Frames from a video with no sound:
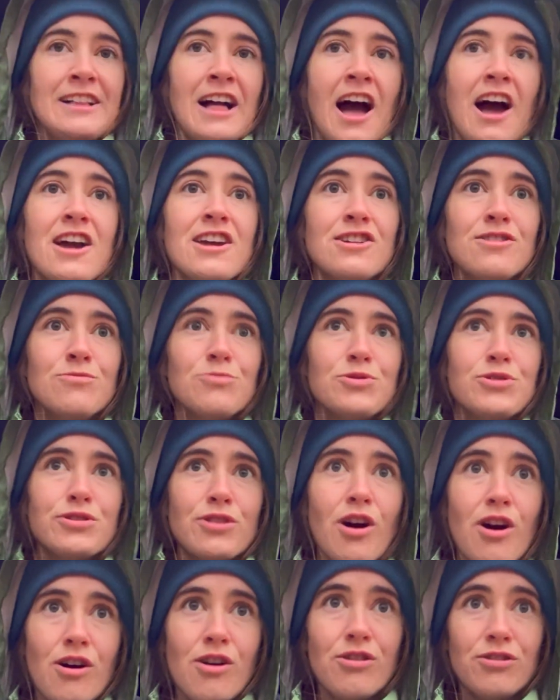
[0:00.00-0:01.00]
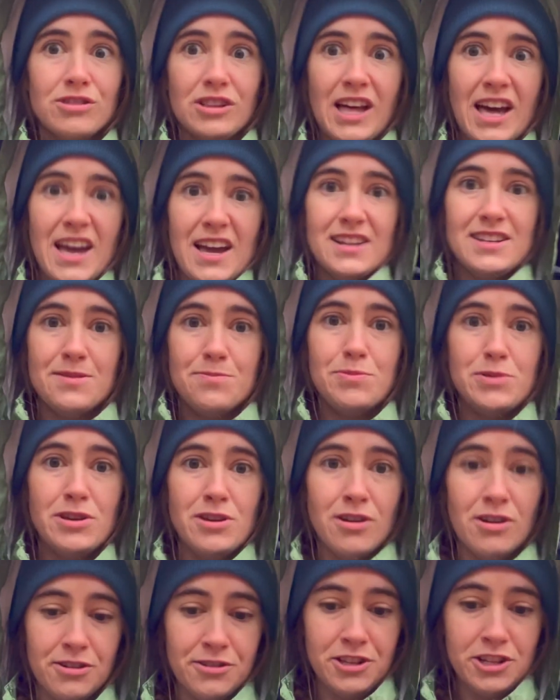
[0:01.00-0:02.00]
I am so glad to be
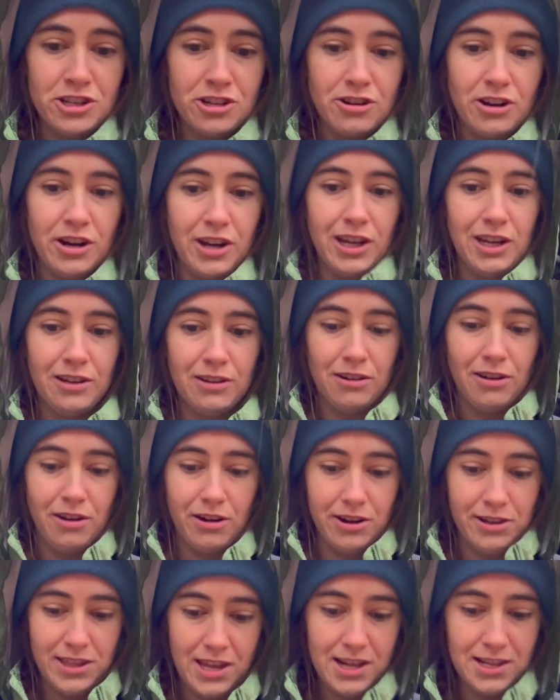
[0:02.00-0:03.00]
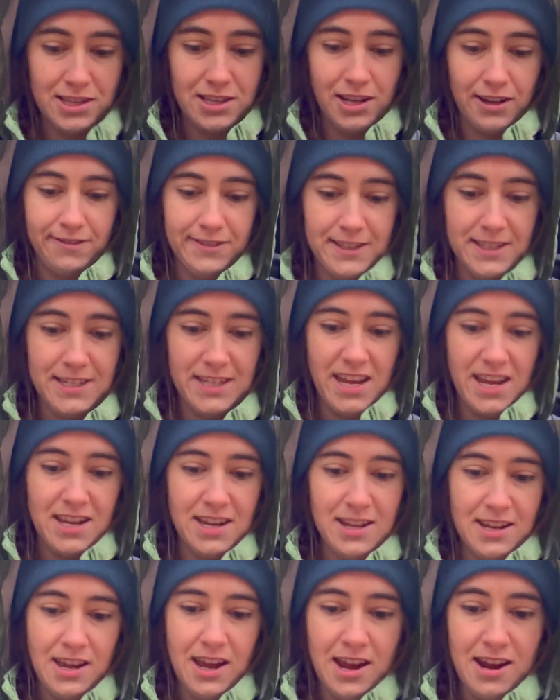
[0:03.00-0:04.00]
on the trail. All that stuff is
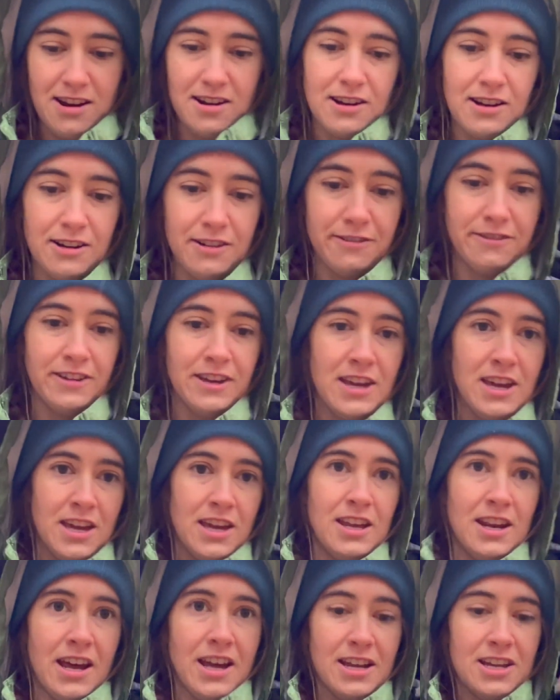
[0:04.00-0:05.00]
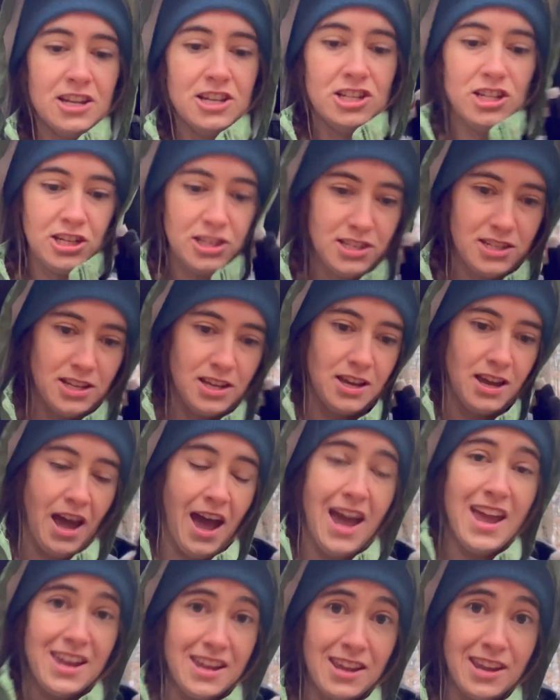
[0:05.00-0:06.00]
taken care of, and I can just
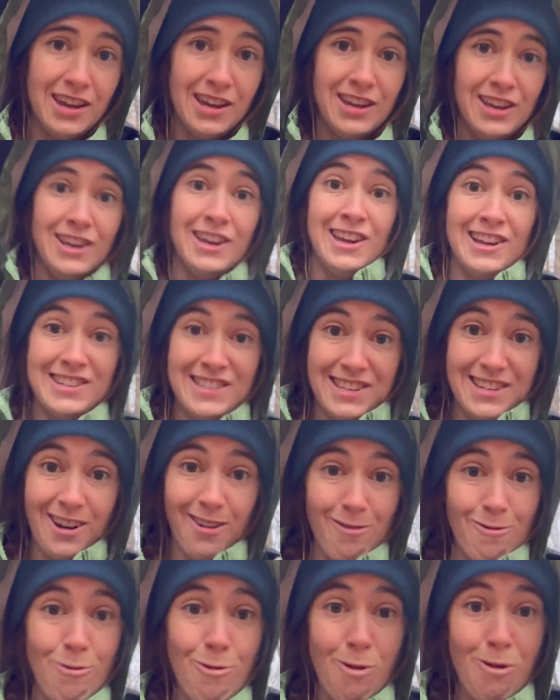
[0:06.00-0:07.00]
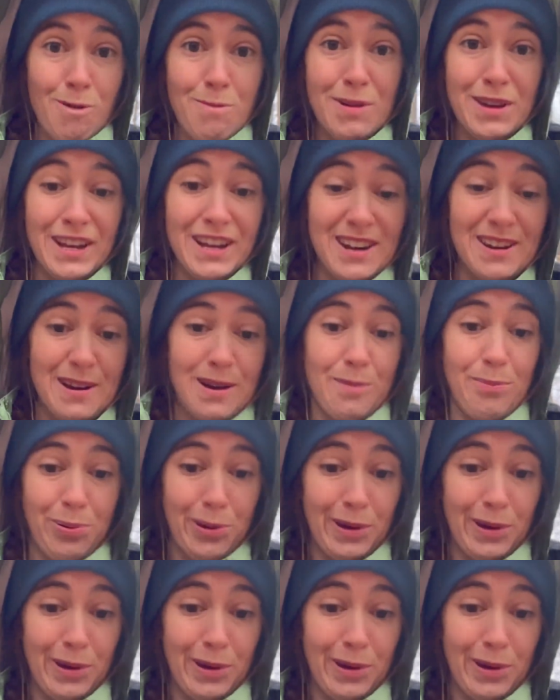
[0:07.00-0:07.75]
hike and start warming up.